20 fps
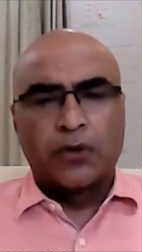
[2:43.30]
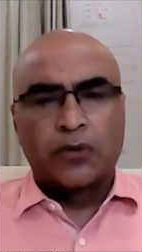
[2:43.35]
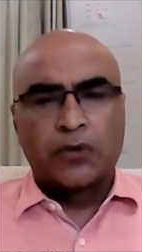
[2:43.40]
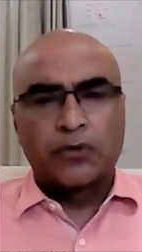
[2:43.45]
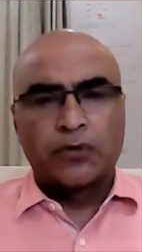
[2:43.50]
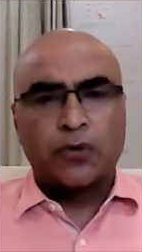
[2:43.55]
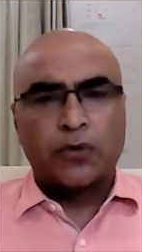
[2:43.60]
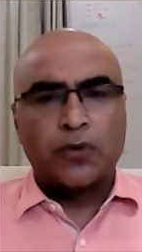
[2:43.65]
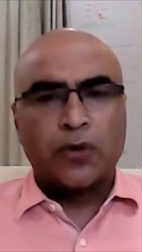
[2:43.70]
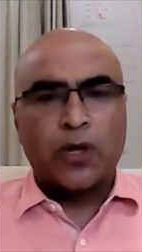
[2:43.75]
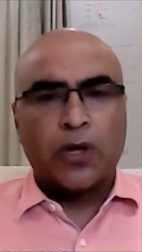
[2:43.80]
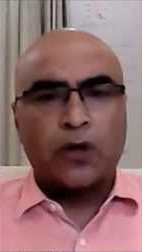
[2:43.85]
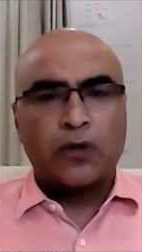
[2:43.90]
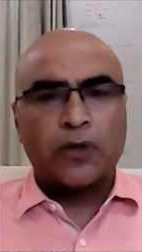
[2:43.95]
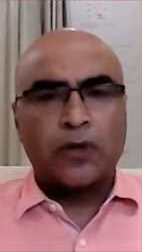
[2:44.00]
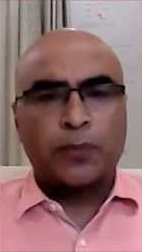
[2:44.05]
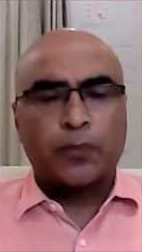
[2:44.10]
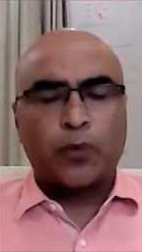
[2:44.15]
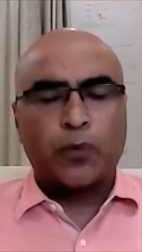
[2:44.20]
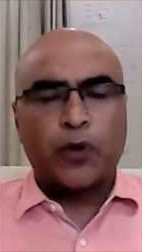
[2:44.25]
So now the
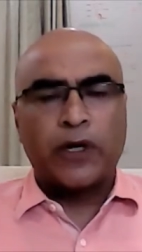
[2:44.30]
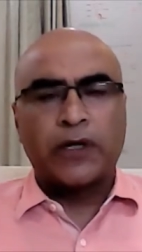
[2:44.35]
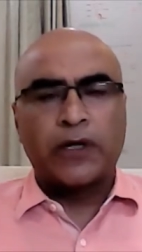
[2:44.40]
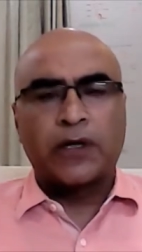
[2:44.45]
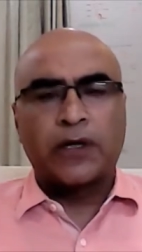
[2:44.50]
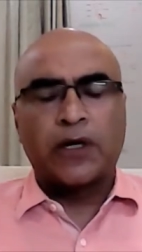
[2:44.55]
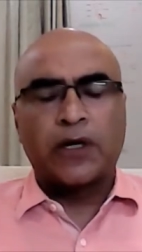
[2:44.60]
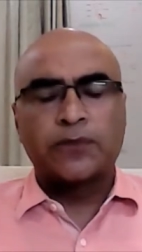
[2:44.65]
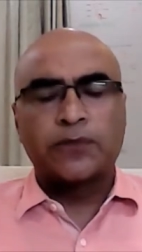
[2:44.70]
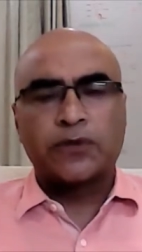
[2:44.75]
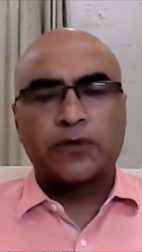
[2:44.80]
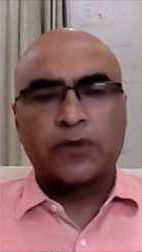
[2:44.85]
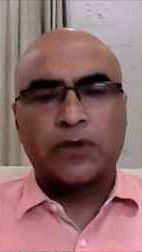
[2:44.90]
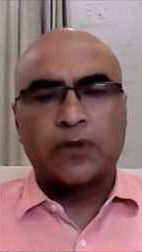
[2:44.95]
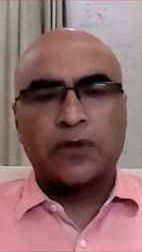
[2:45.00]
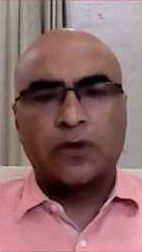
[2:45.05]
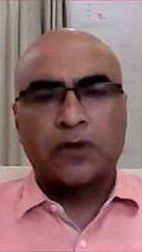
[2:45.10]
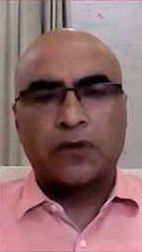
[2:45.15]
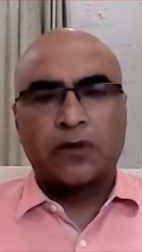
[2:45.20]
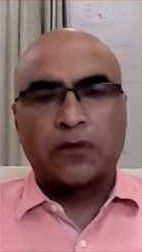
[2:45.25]
point comes,
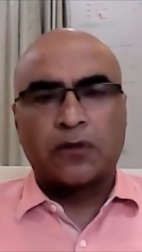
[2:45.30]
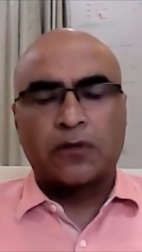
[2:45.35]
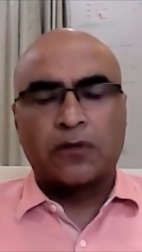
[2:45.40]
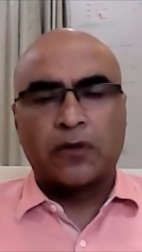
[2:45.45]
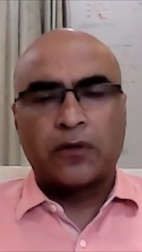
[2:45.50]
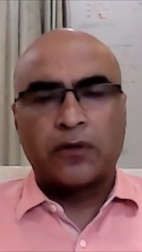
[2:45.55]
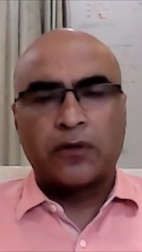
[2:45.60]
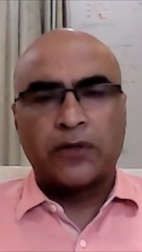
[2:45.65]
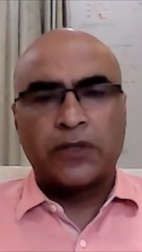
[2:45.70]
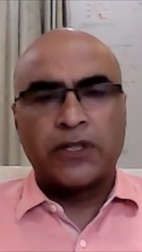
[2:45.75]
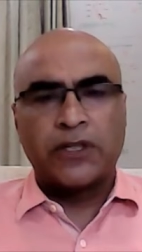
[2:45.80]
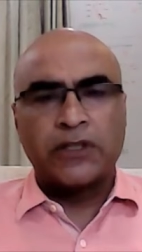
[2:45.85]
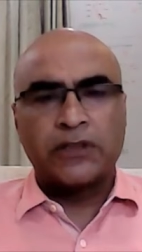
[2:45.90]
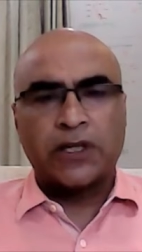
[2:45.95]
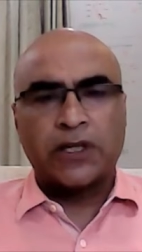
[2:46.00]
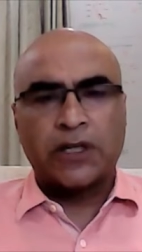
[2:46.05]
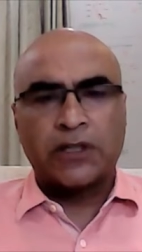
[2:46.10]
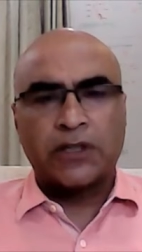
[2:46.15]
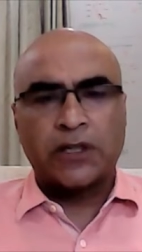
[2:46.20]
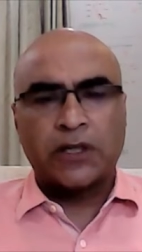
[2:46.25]
these
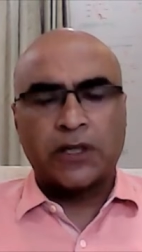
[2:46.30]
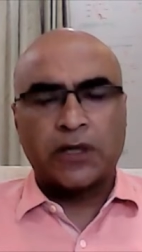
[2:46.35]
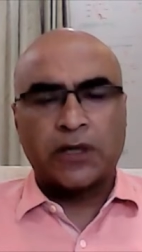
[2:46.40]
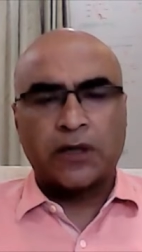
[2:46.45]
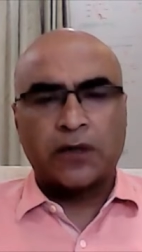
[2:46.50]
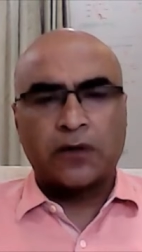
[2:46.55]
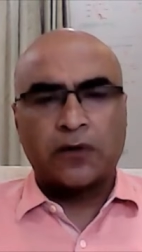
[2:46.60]
are the